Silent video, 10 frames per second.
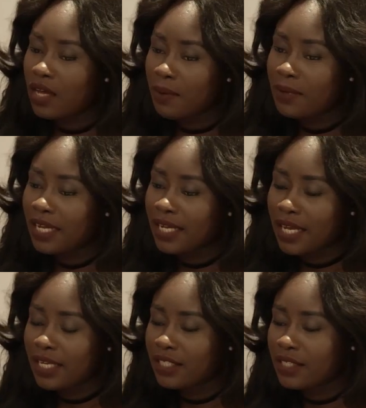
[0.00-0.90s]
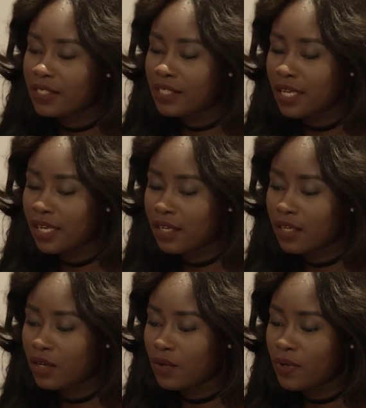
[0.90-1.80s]
I mean, I just think,
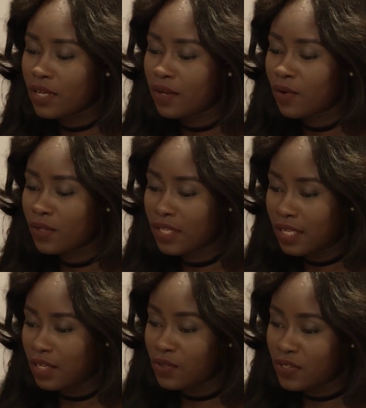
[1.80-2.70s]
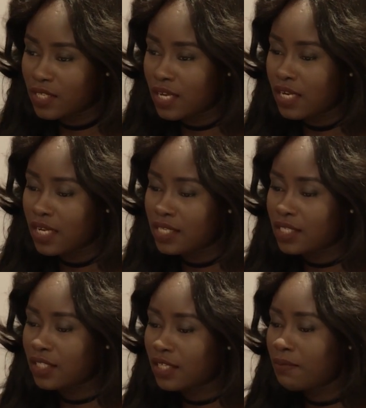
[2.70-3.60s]
you know, all the things you're saying is
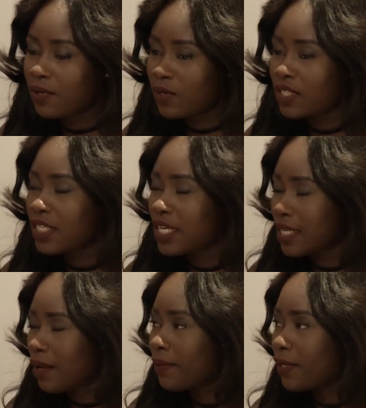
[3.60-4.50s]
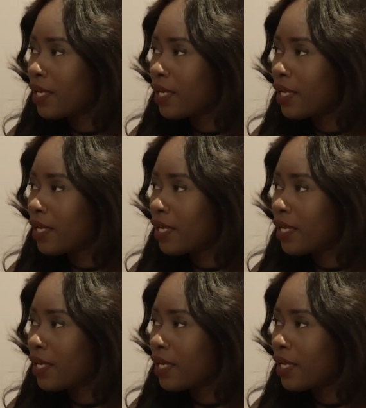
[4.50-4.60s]
a shame because it does happen.